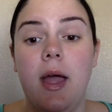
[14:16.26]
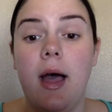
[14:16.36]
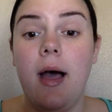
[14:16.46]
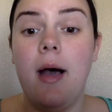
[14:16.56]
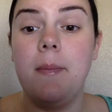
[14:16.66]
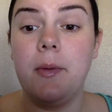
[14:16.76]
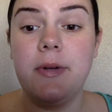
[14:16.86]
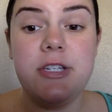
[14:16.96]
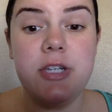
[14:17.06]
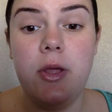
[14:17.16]
But I want to
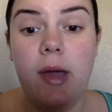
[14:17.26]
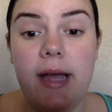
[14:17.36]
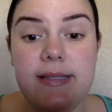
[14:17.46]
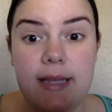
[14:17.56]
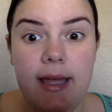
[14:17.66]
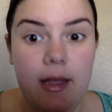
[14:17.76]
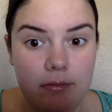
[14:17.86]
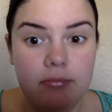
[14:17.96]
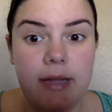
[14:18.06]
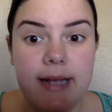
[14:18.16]
show you guys
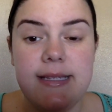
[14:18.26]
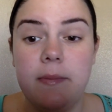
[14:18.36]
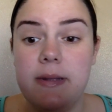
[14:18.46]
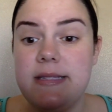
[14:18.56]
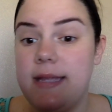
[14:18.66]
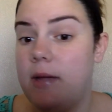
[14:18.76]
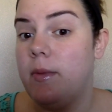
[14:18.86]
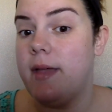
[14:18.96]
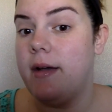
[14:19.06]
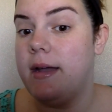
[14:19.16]
again, like I said, my skin
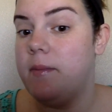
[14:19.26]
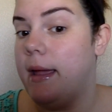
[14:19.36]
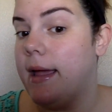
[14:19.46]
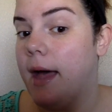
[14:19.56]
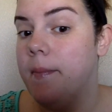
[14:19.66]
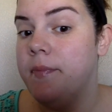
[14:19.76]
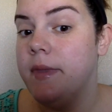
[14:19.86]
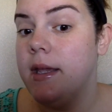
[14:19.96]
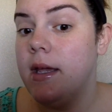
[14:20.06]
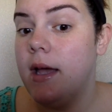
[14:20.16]
without any makeup.
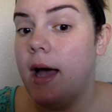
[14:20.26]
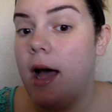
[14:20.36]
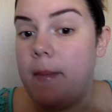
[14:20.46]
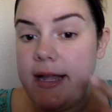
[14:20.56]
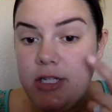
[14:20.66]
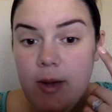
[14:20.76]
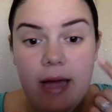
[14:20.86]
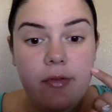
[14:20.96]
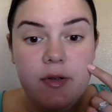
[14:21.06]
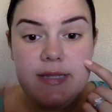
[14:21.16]
I do
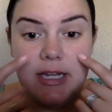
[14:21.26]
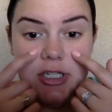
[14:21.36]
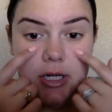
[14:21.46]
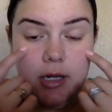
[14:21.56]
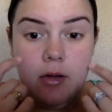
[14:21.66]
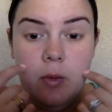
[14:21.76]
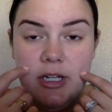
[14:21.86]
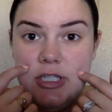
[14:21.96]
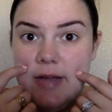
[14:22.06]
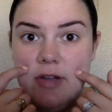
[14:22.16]
have rosacea,
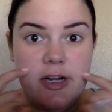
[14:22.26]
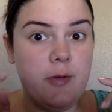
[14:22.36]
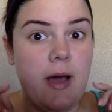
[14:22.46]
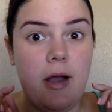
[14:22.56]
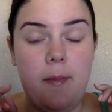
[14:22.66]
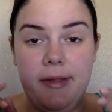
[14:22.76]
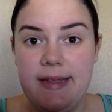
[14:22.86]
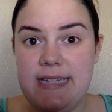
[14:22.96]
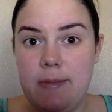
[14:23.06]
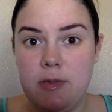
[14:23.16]
which I've talked about a million
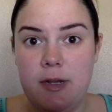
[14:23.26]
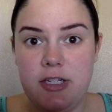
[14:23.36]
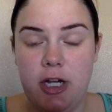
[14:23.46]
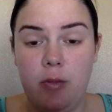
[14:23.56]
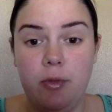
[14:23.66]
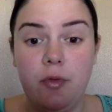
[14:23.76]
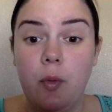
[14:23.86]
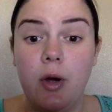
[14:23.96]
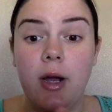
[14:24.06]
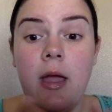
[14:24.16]
times on my channel
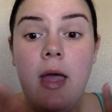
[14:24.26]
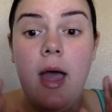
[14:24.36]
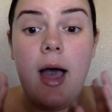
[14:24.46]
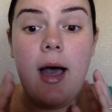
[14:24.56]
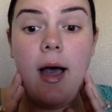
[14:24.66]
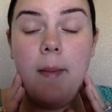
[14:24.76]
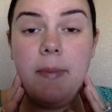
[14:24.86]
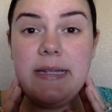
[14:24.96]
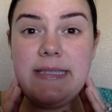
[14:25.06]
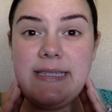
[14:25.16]
before,
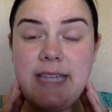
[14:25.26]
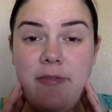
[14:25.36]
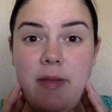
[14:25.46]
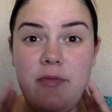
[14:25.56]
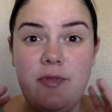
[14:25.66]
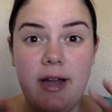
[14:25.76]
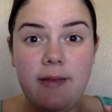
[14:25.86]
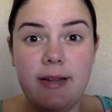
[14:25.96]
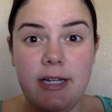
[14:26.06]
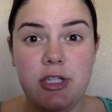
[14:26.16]
but since I've been very,
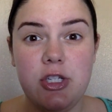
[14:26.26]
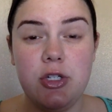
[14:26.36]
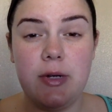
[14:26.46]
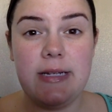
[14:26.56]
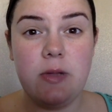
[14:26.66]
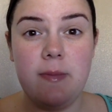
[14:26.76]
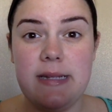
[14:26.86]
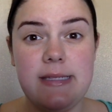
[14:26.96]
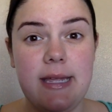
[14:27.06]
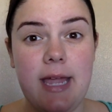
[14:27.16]
very strict with my
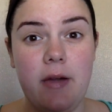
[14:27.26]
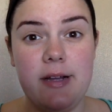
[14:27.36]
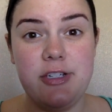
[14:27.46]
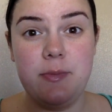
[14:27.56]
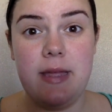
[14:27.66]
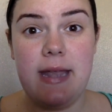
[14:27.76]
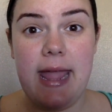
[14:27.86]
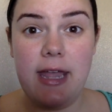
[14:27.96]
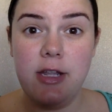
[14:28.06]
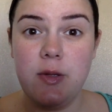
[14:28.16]
skincare regimen
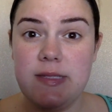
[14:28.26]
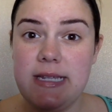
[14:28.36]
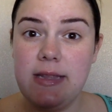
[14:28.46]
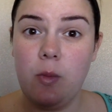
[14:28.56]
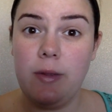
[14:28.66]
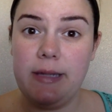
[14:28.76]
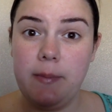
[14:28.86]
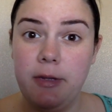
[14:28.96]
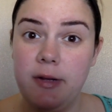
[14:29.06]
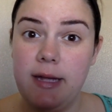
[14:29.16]
and using the Willing
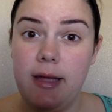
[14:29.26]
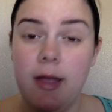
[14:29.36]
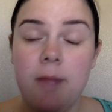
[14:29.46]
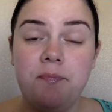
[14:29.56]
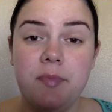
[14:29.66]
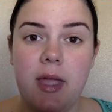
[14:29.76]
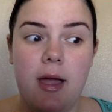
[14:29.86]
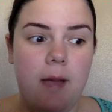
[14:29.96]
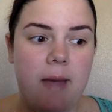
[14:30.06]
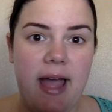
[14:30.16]
Beauty
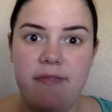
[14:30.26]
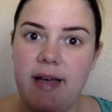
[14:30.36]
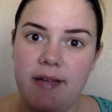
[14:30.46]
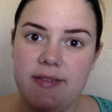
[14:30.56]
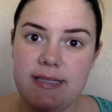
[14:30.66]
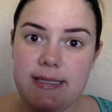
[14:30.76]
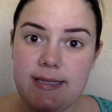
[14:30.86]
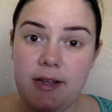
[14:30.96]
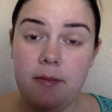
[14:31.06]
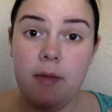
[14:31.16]
Hy+5
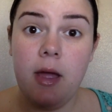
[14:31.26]
System,